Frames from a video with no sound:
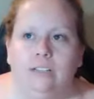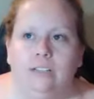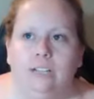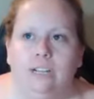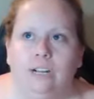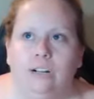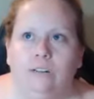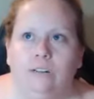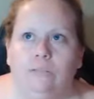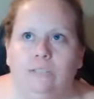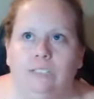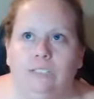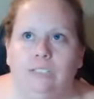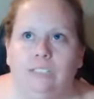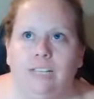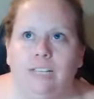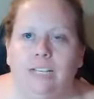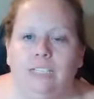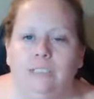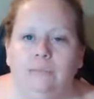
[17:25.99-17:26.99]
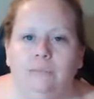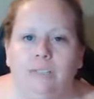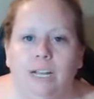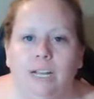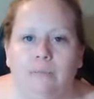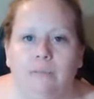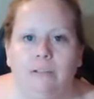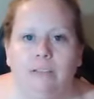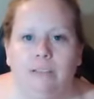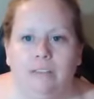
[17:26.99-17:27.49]
you know, just take some
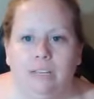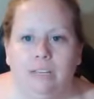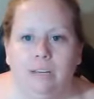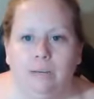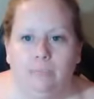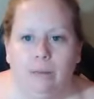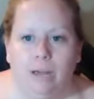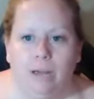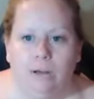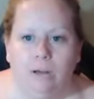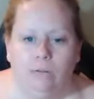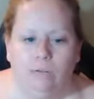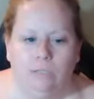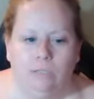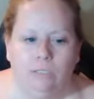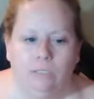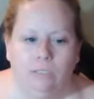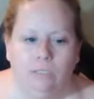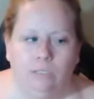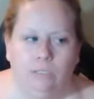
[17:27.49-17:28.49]
time to think about,